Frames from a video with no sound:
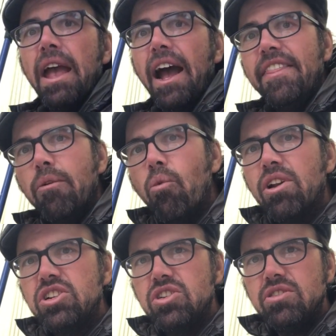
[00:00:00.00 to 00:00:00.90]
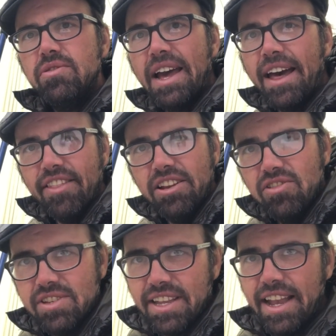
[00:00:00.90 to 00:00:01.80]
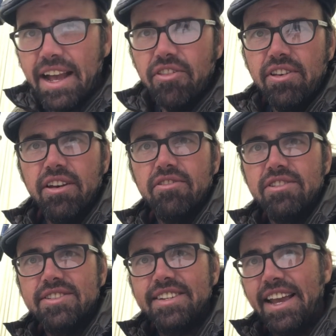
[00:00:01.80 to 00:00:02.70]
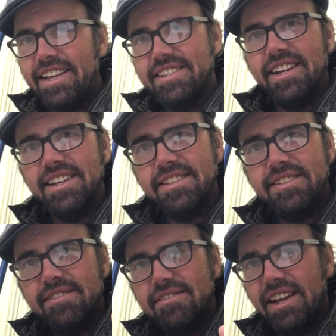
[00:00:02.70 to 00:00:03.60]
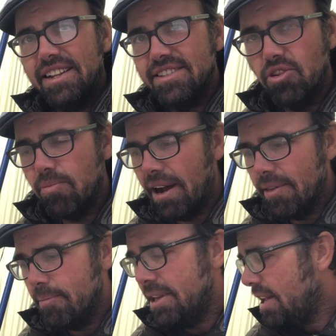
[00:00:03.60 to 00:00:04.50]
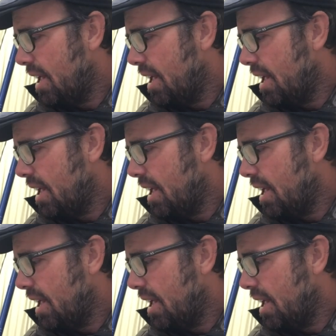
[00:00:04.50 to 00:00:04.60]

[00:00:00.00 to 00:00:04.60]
And then once you do that, then you stake out the other stakes, and it's no problem.